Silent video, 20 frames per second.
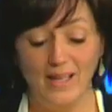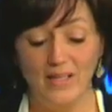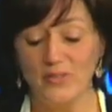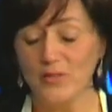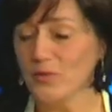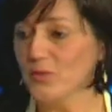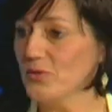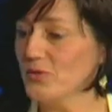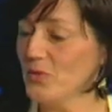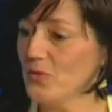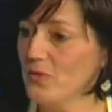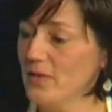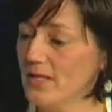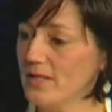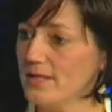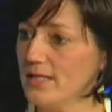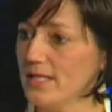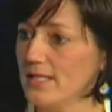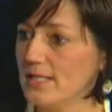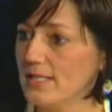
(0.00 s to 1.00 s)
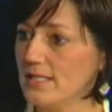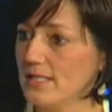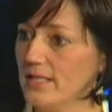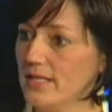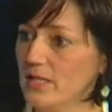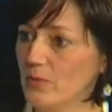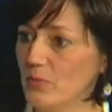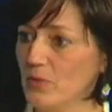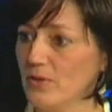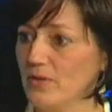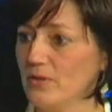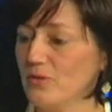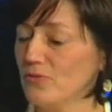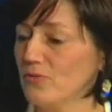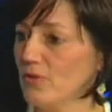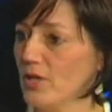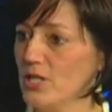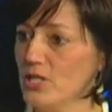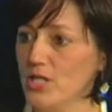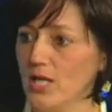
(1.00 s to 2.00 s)
So so things like sleep,
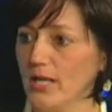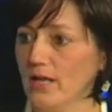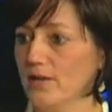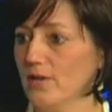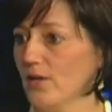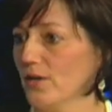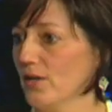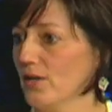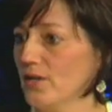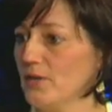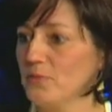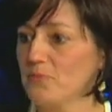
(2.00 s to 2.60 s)
fresh air,